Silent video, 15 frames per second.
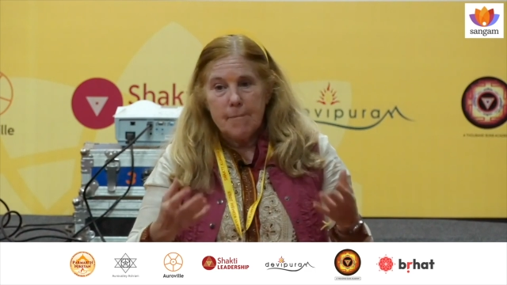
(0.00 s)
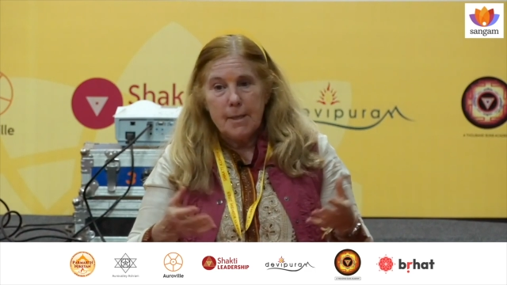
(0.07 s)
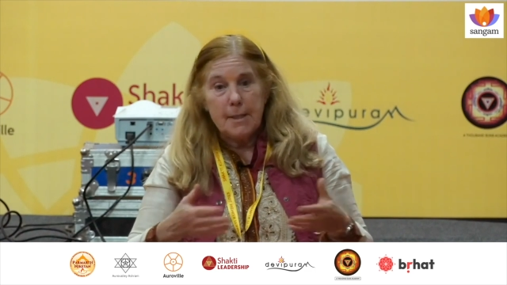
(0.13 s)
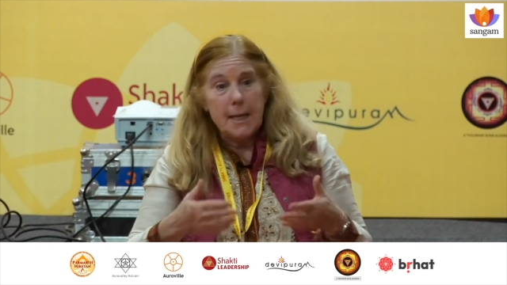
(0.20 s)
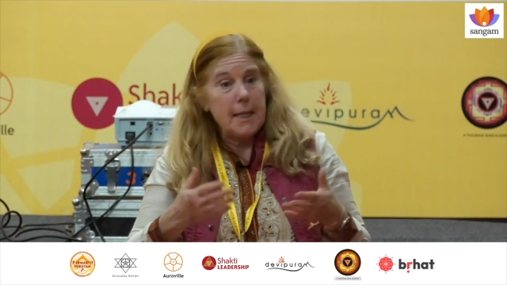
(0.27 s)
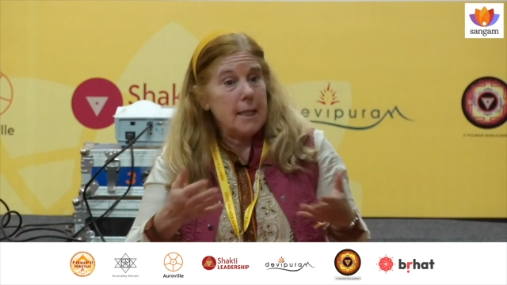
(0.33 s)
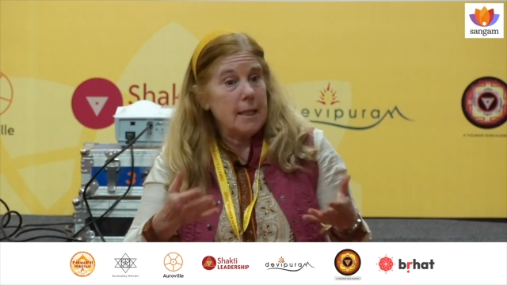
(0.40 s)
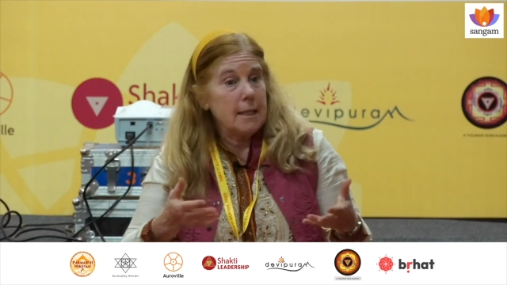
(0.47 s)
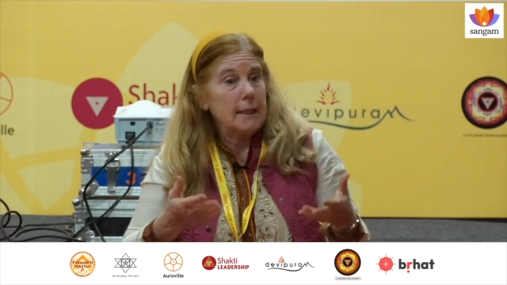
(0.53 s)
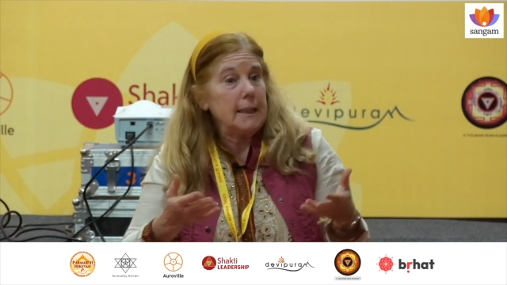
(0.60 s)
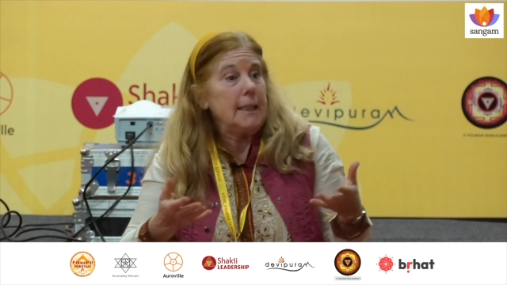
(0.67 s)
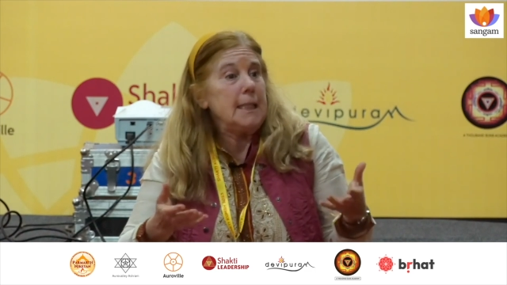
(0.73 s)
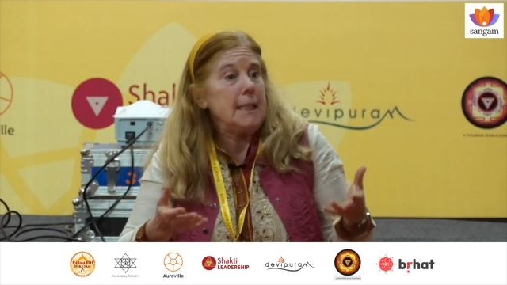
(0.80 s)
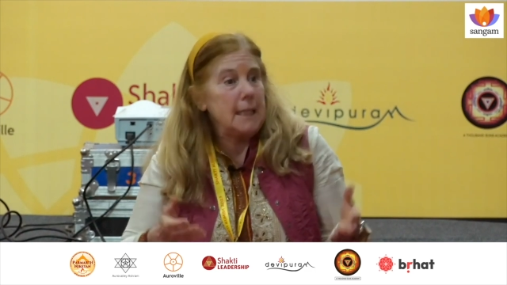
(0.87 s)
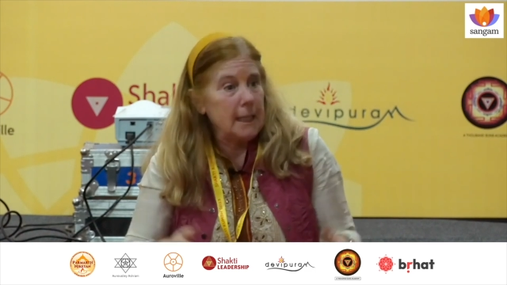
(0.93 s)
taking
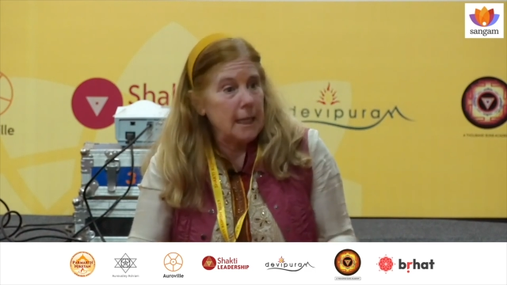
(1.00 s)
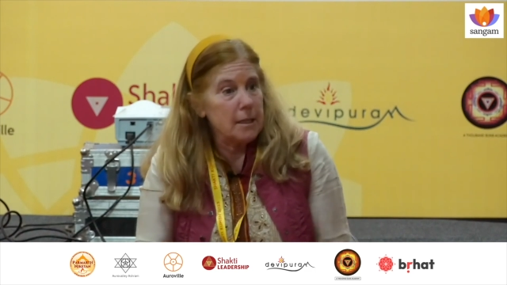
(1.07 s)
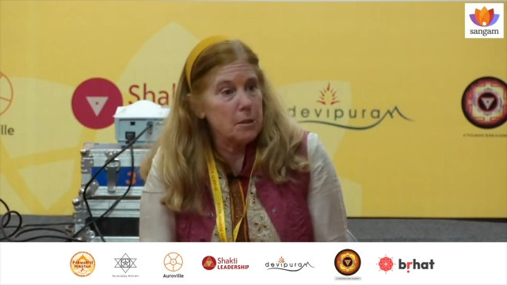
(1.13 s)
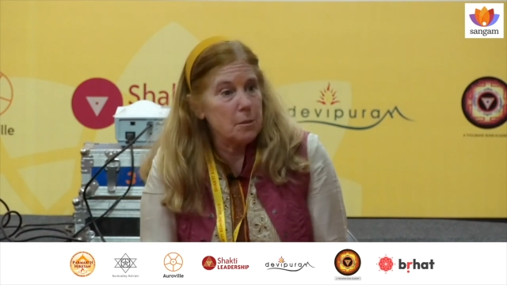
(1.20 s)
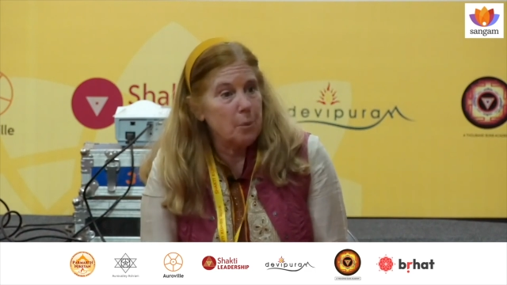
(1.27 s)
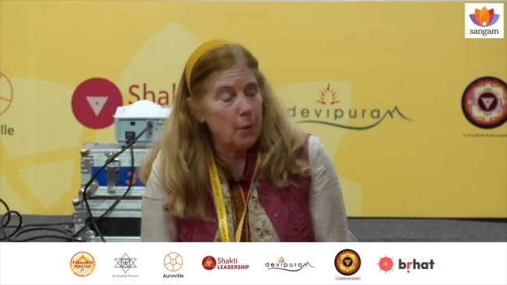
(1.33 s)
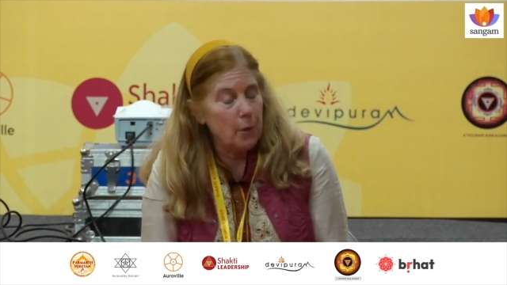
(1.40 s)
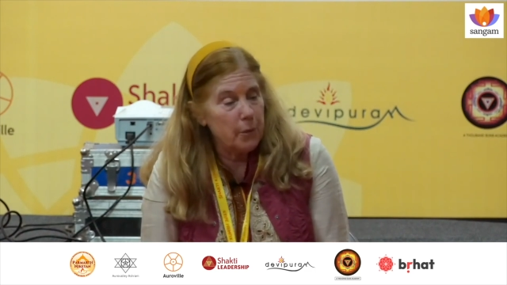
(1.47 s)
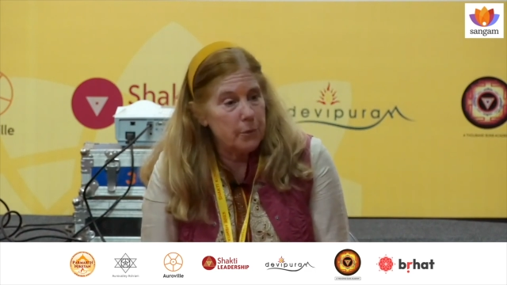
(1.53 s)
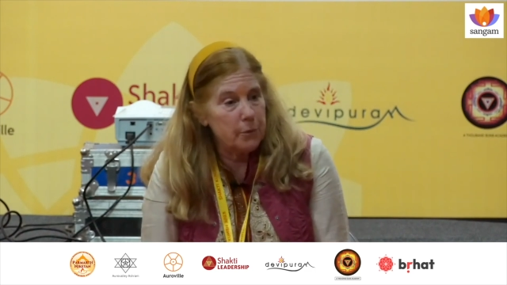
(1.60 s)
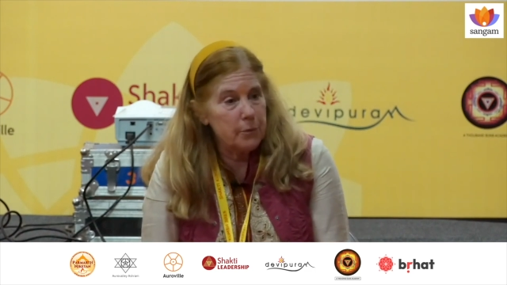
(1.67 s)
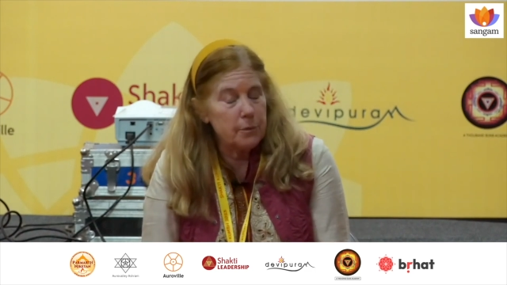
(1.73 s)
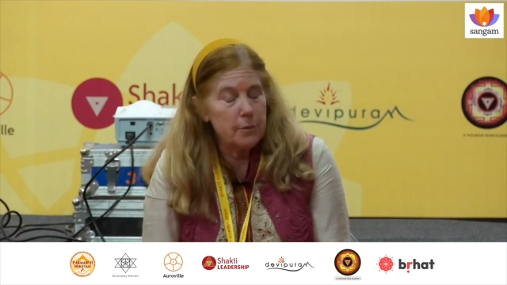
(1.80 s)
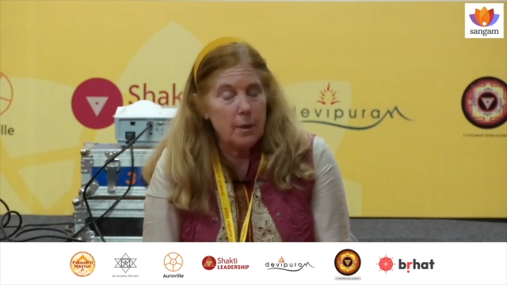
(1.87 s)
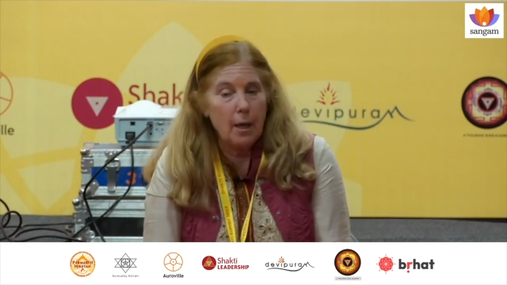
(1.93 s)
leading, I
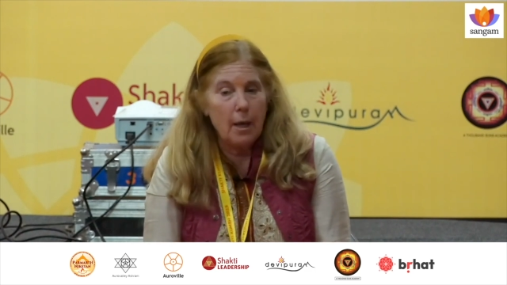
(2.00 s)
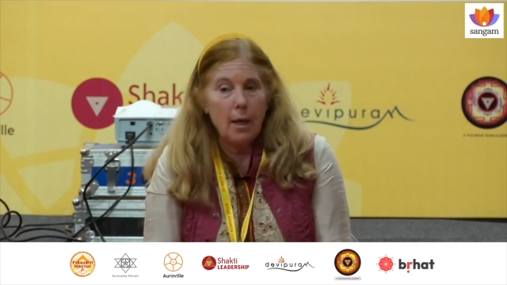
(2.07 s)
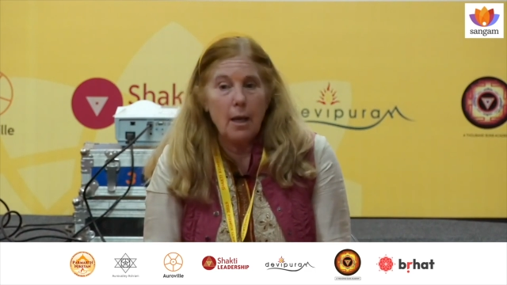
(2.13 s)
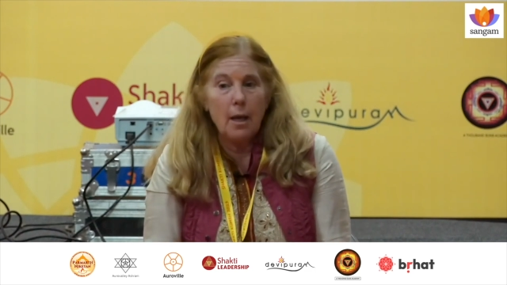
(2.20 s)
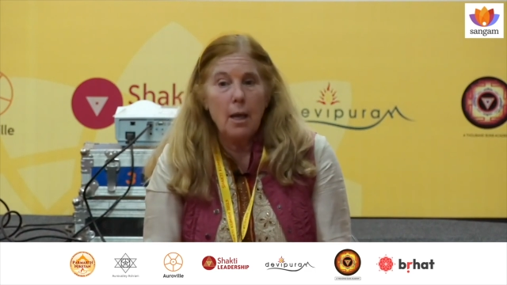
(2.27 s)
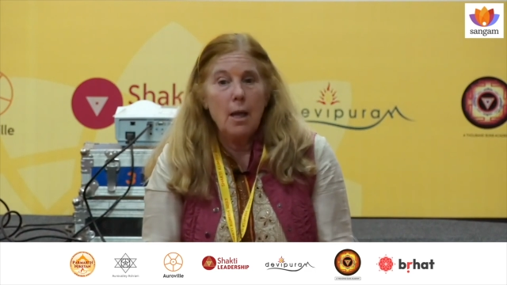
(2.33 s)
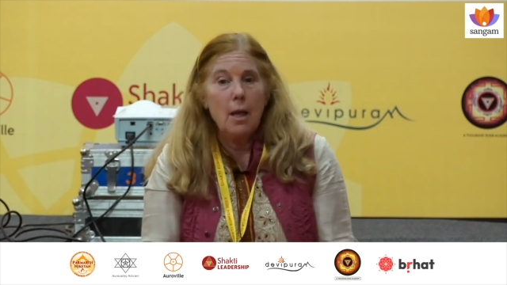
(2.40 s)
suppose, uh,